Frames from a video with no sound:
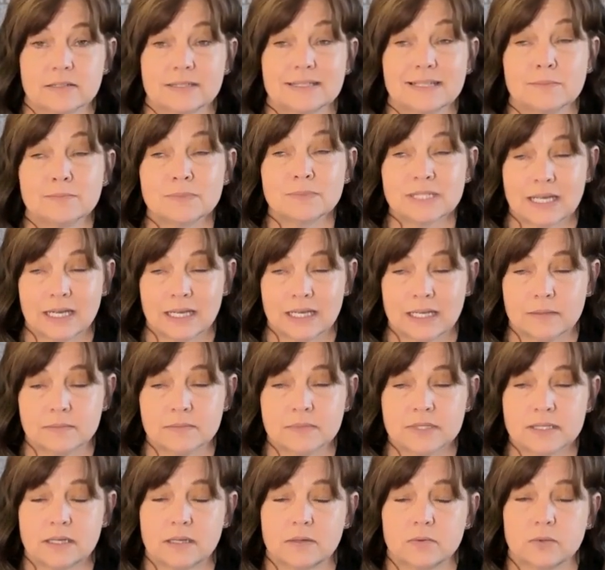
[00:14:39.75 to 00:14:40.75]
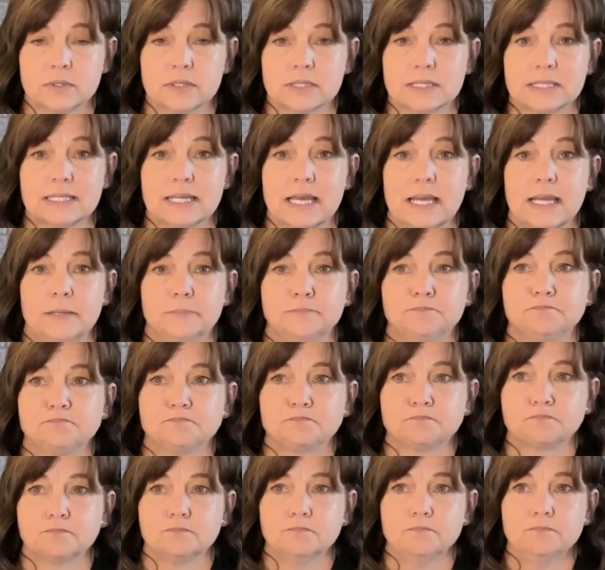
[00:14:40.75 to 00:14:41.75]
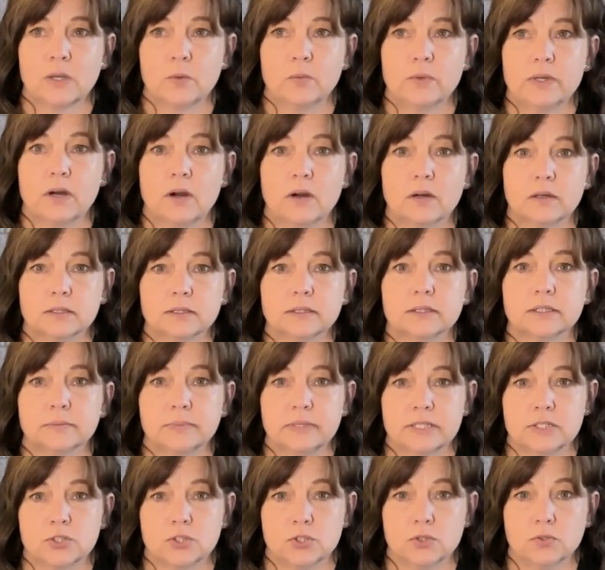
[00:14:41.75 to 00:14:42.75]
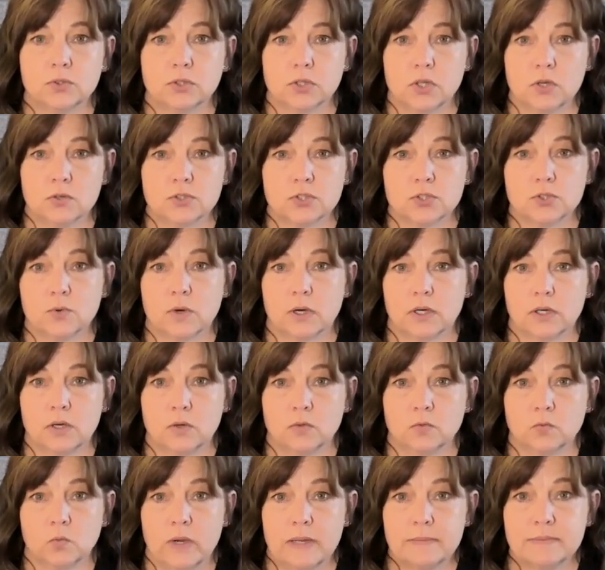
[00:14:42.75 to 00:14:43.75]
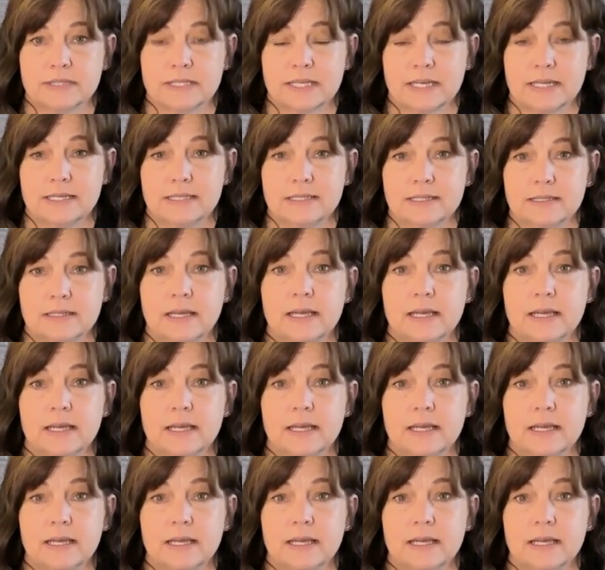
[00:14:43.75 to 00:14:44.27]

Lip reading: Sometimes I will say we are a little bit too close to our own website,